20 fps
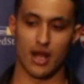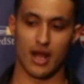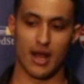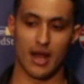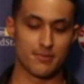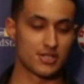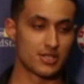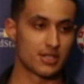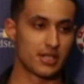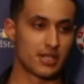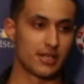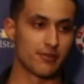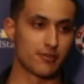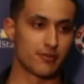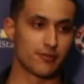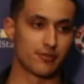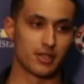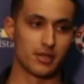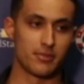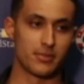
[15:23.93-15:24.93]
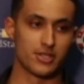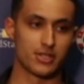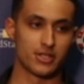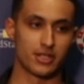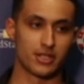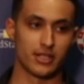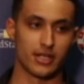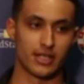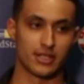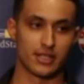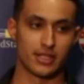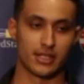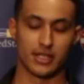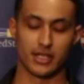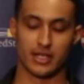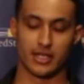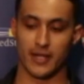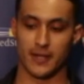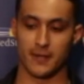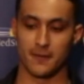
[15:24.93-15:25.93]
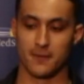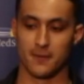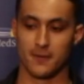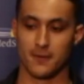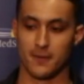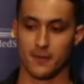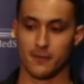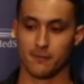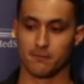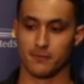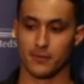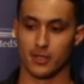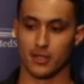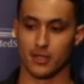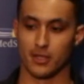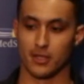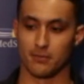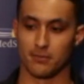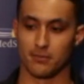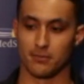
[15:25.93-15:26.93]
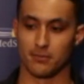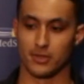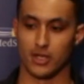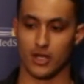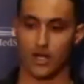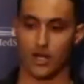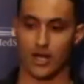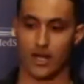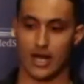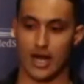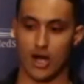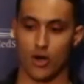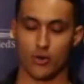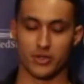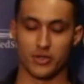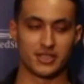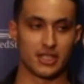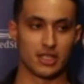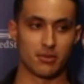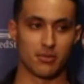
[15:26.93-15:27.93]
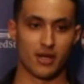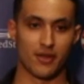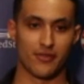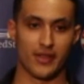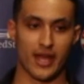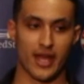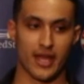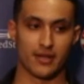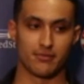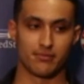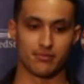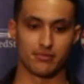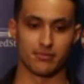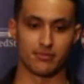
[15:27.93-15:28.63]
I'm just a kid from Flint, Michigan. At the end of the day, I always think about that.